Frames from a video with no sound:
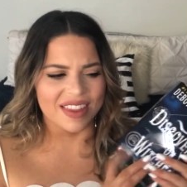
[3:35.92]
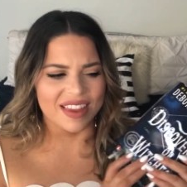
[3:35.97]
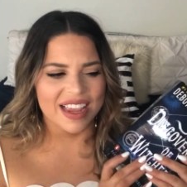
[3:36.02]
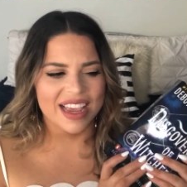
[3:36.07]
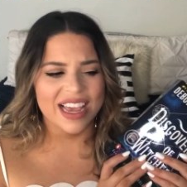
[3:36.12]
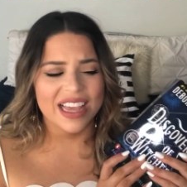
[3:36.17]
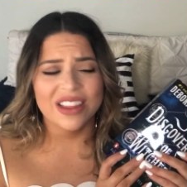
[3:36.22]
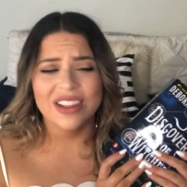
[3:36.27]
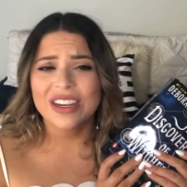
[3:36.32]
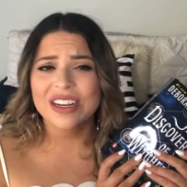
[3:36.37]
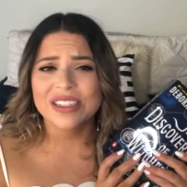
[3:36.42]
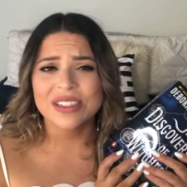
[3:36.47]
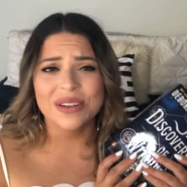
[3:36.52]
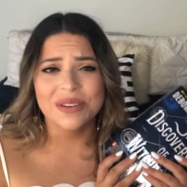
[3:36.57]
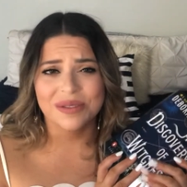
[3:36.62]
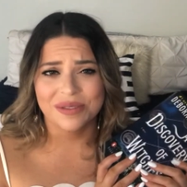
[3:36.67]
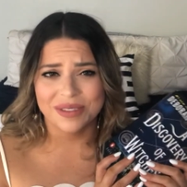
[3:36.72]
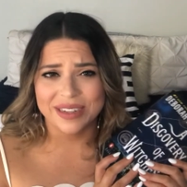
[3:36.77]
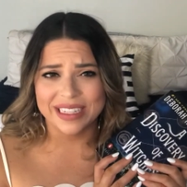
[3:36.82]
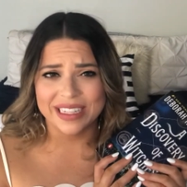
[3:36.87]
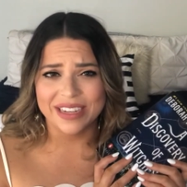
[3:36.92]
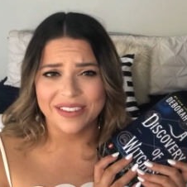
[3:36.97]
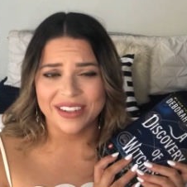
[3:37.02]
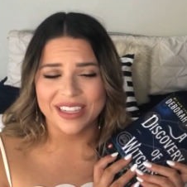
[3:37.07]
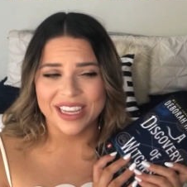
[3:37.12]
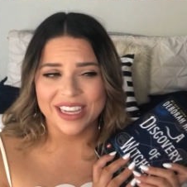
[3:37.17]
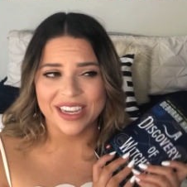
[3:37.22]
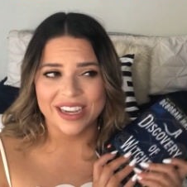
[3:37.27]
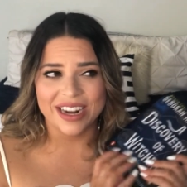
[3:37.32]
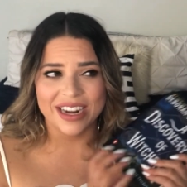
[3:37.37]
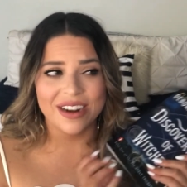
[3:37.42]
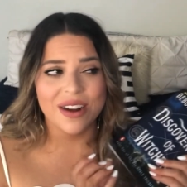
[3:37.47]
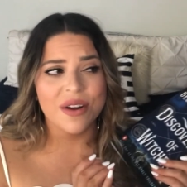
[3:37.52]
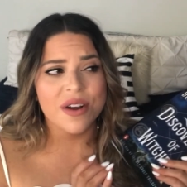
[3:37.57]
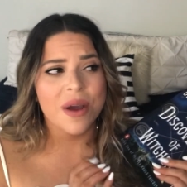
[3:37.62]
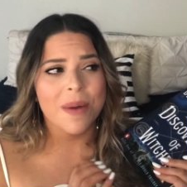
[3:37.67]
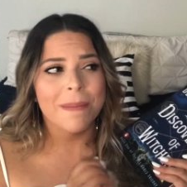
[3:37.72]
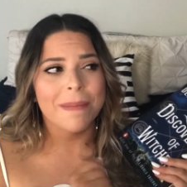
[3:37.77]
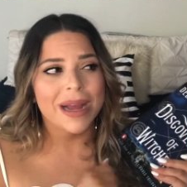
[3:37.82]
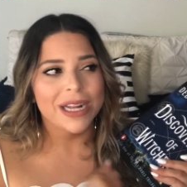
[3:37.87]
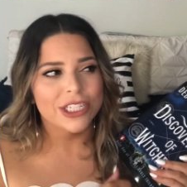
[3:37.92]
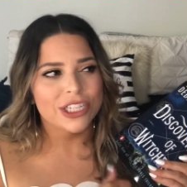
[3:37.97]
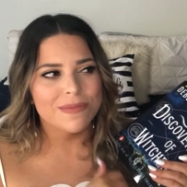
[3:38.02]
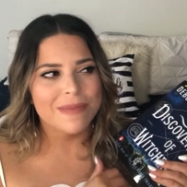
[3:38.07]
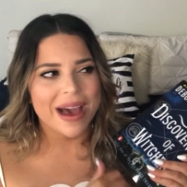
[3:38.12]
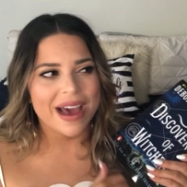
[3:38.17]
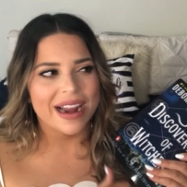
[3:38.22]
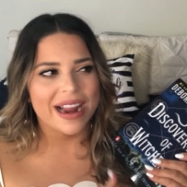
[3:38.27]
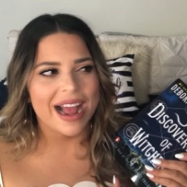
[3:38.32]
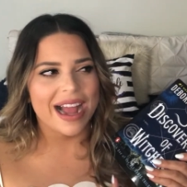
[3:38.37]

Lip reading: it looks really, really good. I don't know much about it.